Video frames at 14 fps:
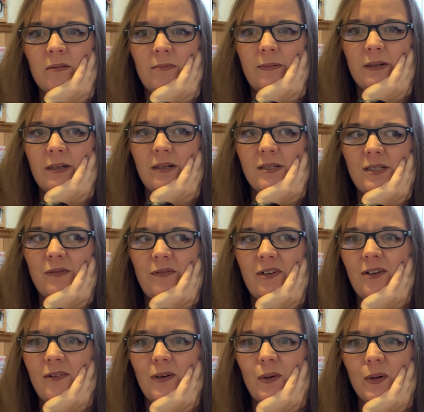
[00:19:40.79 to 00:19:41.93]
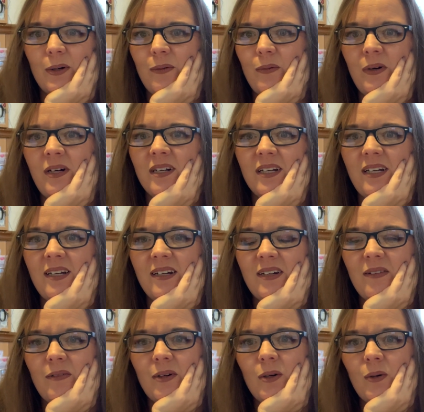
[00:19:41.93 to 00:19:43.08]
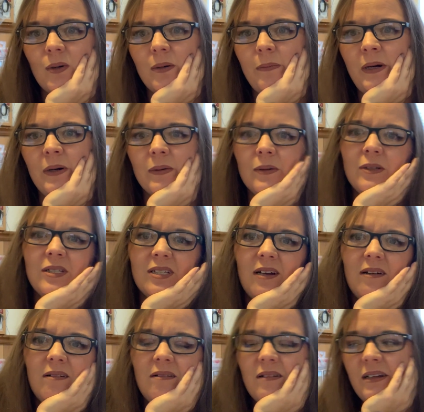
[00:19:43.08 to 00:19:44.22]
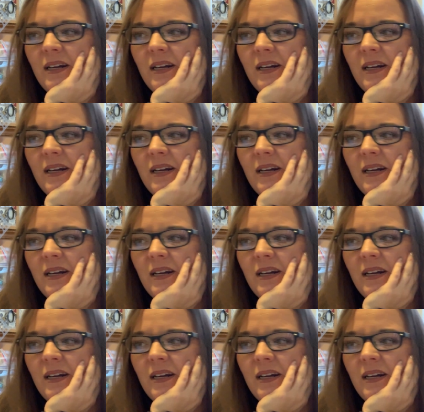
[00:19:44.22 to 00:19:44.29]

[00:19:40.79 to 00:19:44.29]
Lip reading: Because if you're recording one, you can record both. So,